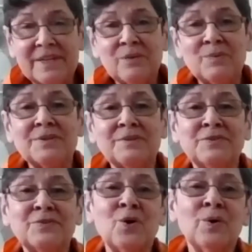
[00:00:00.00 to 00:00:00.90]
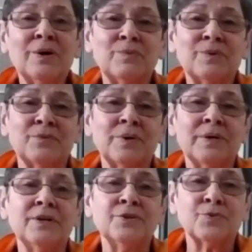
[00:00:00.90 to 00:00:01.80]
it was as though it was a
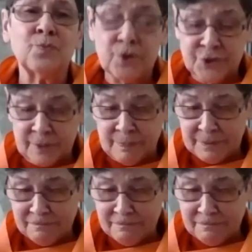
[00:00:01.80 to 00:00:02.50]
religious worship.